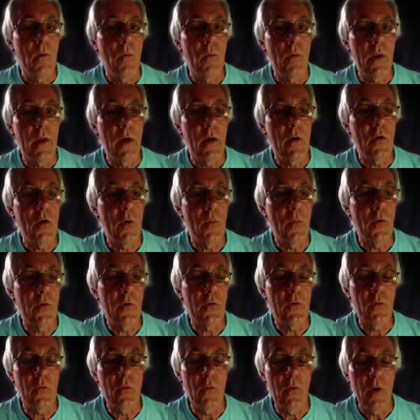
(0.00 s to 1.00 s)
We now come
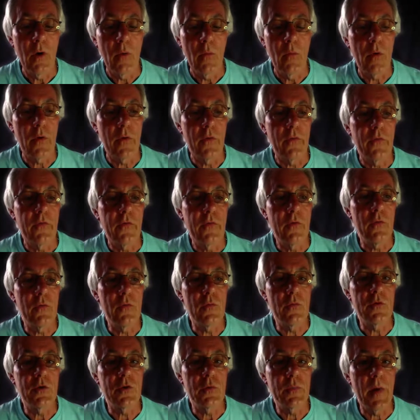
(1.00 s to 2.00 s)
on to one of
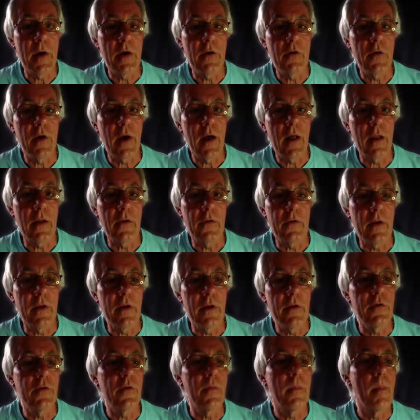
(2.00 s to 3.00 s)
Sue's
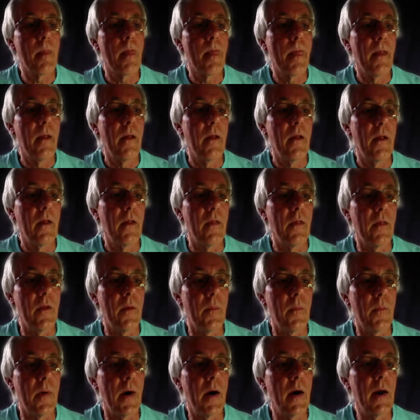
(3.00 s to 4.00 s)
specialities,
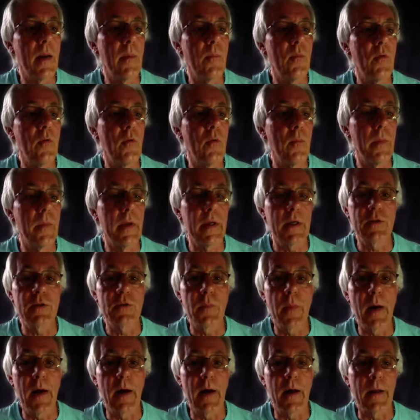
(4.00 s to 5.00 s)
the Bible
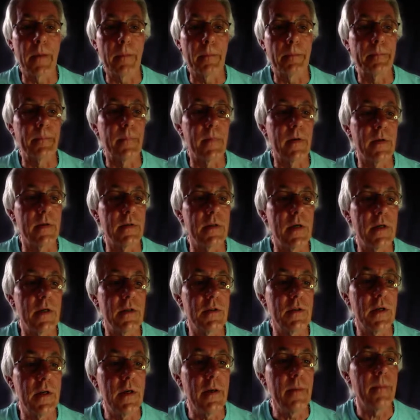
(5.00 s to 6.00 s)
mixed bag, it
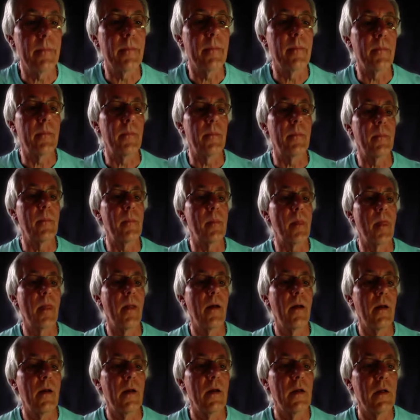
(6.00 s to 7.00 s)
says here.
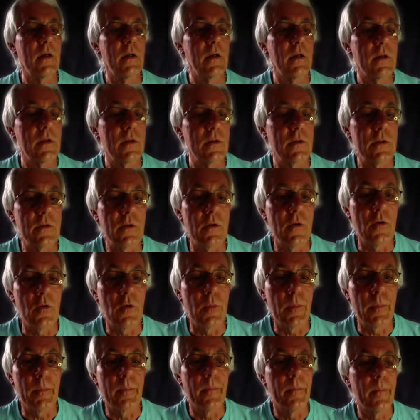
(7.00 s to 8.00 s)

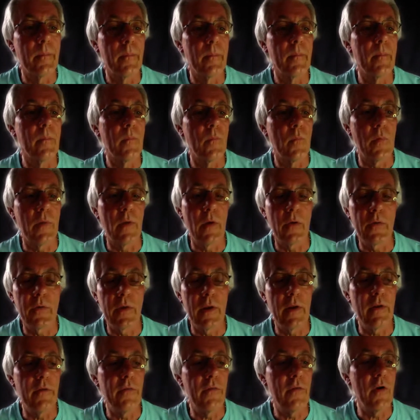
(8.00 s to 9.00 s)
So,
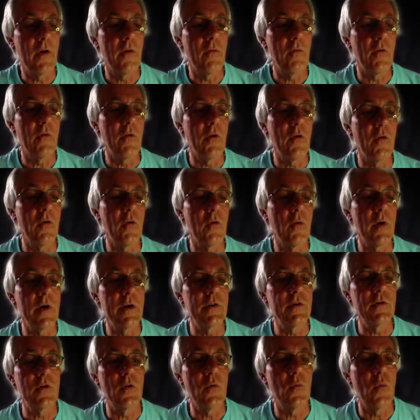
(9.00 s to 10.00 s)
without any further ado,
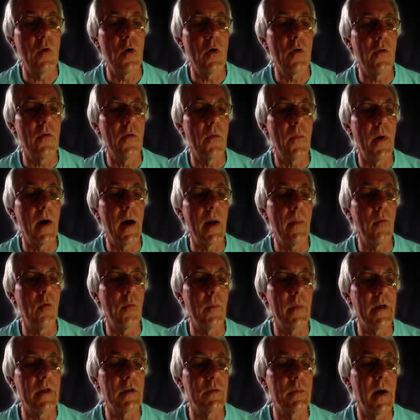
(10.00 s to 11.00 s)
question 1 of the
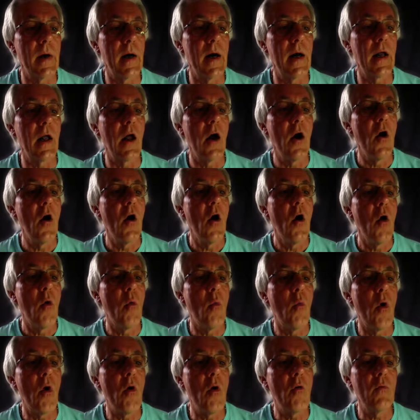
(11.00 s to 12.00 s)
Bible mixed bag.
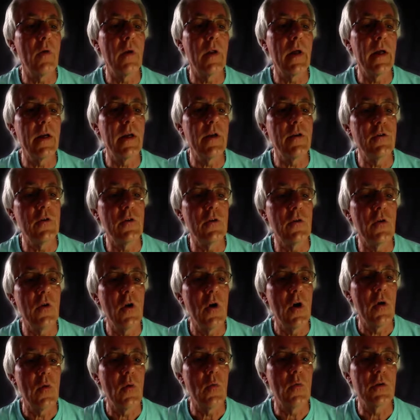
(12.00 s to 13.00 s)
What
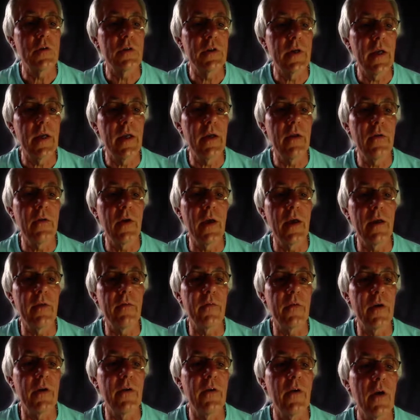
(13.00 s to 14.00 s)
relation was King
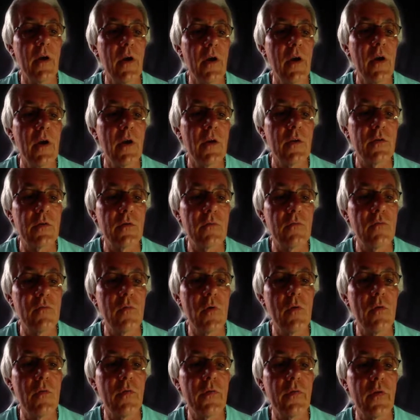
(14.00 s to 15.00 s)
David to
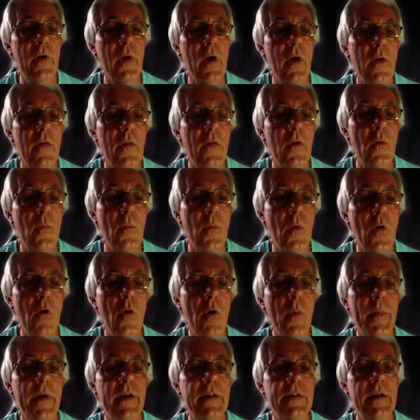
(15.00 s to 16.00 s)
Ruth the
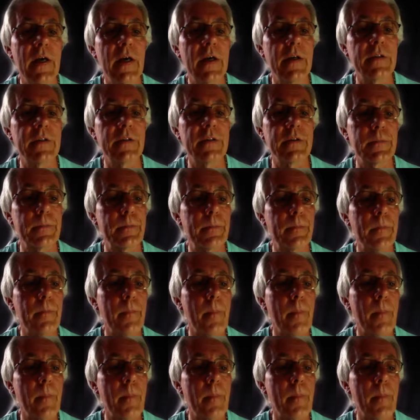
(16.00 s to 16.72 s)
Moabitess?